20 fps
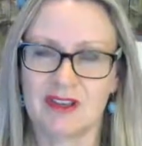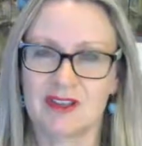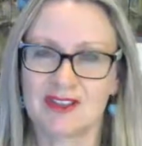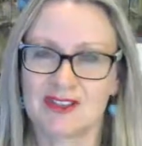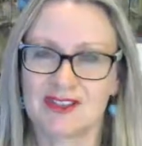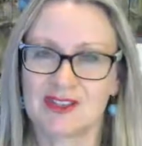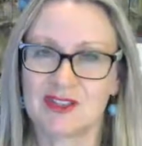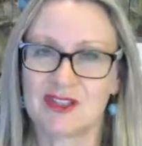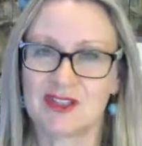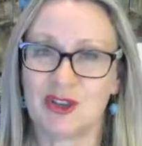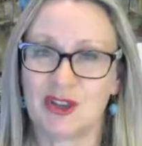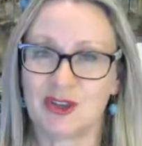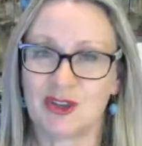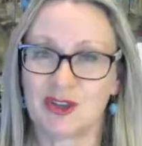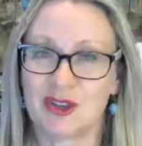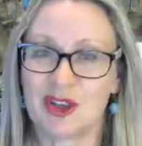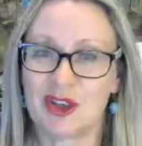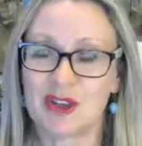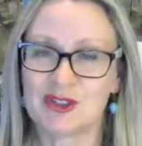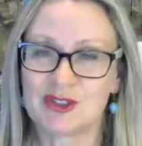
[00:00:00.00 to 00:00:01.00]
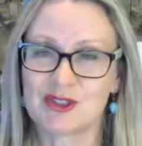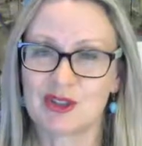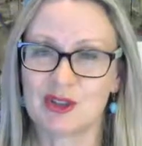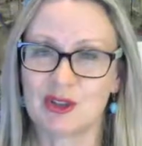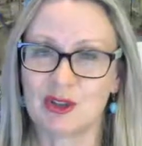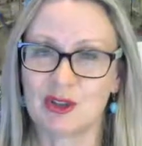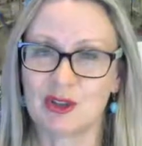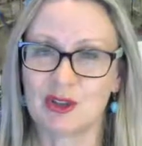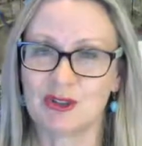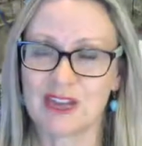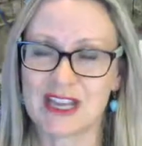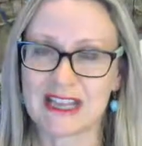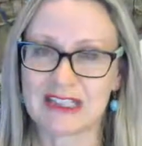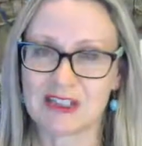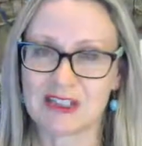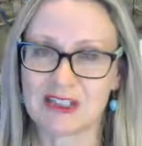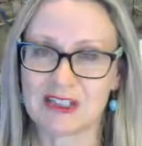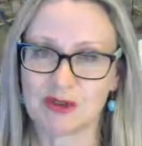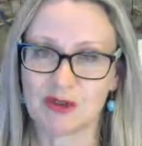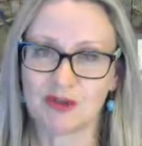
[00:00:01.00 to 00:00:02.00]
skirt along the
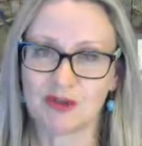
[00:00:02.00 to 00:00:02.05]
edges